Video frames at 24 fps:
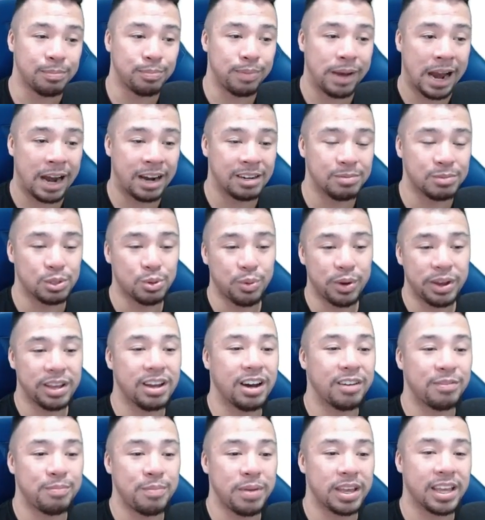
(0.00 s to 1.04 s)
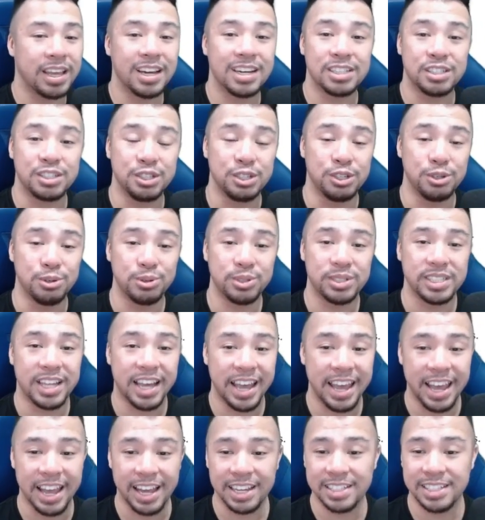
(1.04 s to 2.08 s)
Plarium's way of making us use the
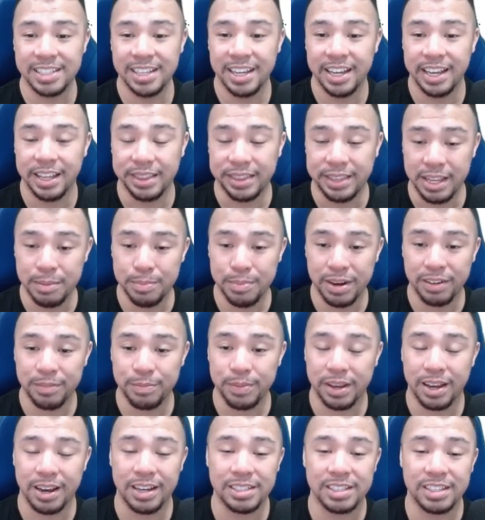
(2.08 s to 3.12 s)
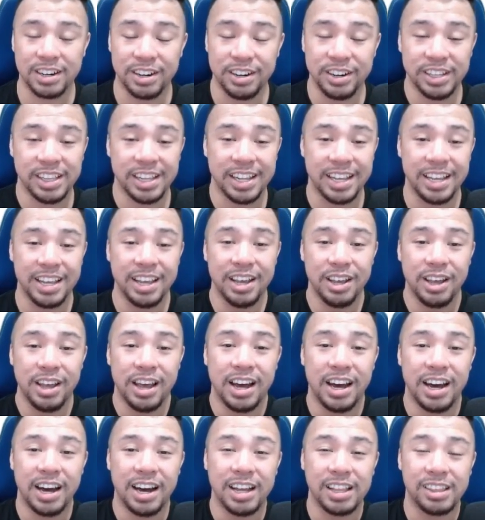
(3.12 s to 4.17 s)
Hex debuff because currently
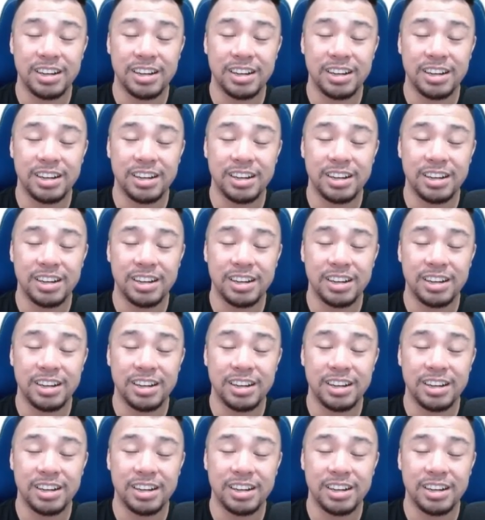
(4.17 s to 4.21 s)
uh,